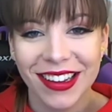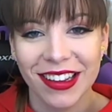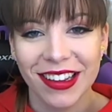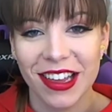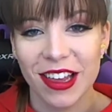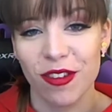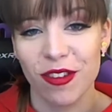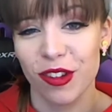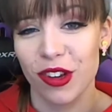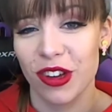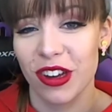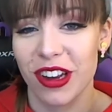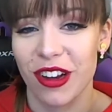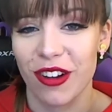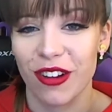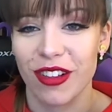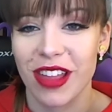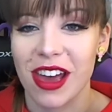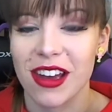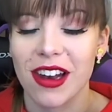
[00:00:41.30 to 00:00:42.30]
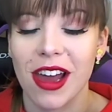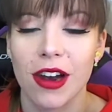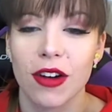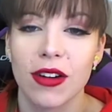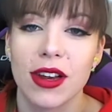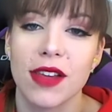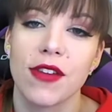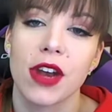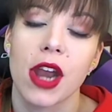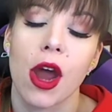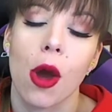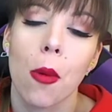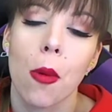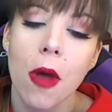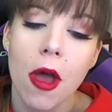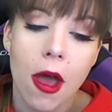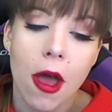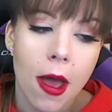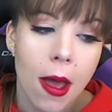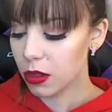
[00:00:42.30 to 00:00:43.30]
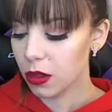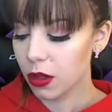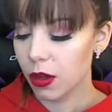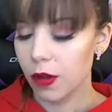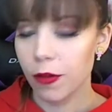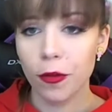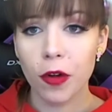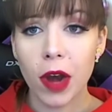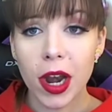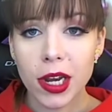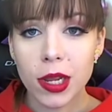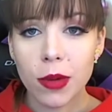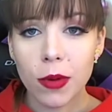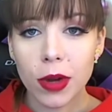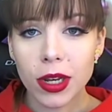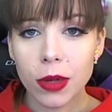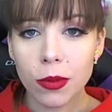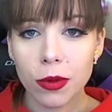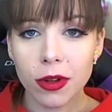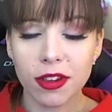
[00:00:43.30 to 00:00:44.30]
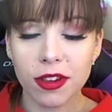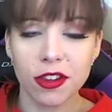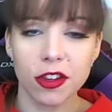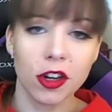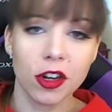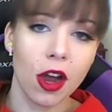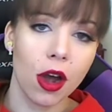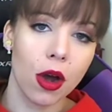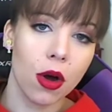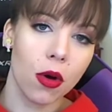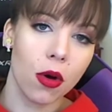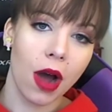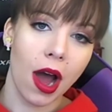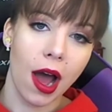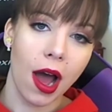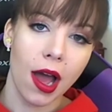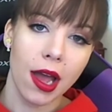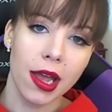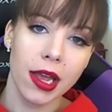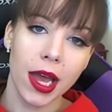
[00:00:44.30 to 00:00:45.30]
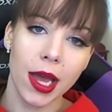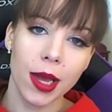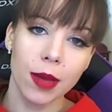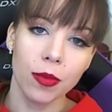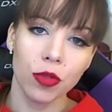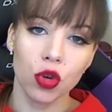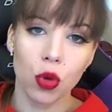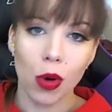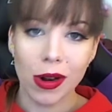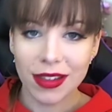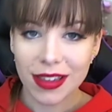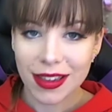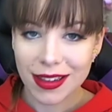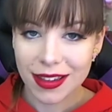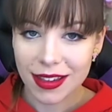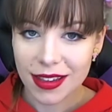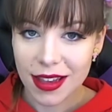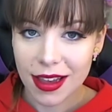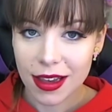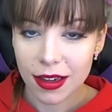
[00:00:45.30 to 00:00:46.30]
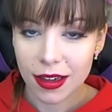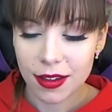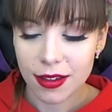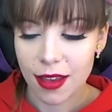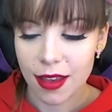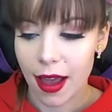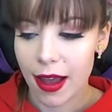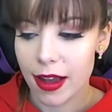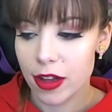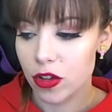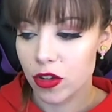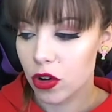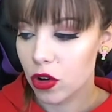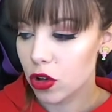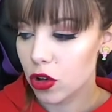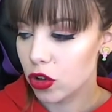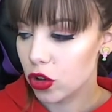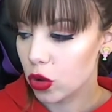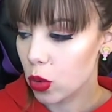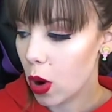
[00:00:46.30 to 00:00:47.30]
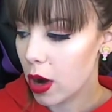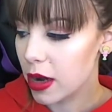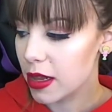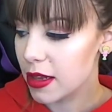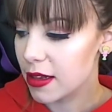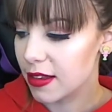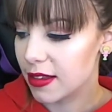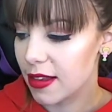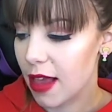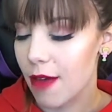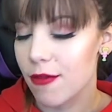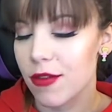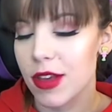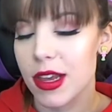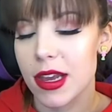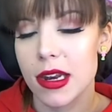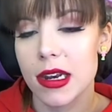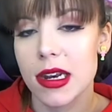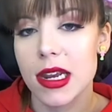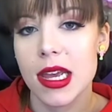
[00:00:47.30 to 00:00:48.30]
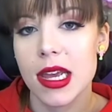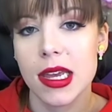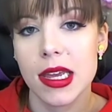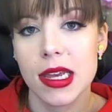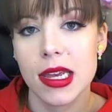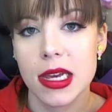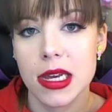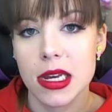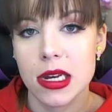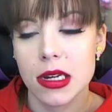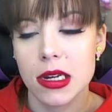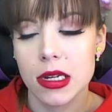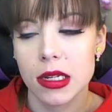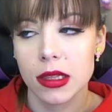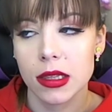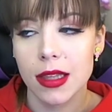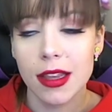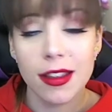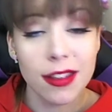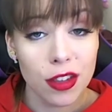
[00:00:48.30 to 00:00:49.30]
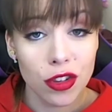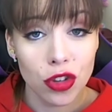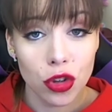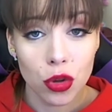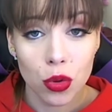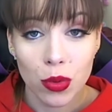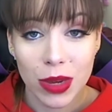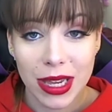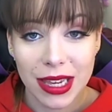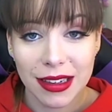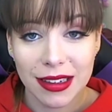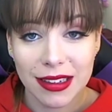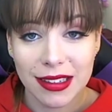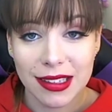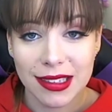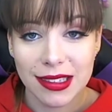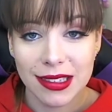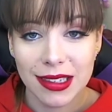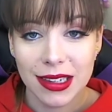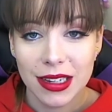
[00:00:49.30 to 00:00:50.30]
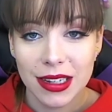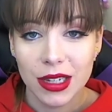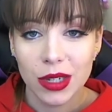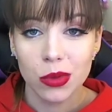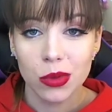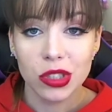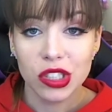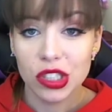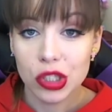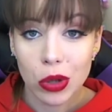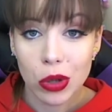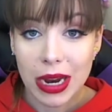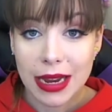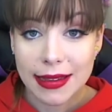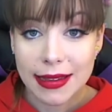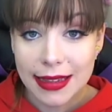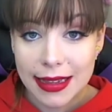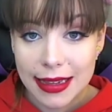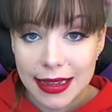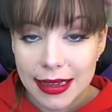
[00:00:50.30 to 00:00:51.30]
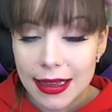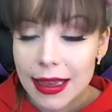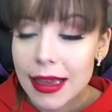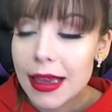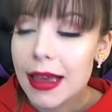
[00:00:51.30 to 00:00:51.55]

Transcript: if you could hear that, I don't even know. For anyone that wants to know, I am 26. I turned 27 in less than two weeks, which is crazy.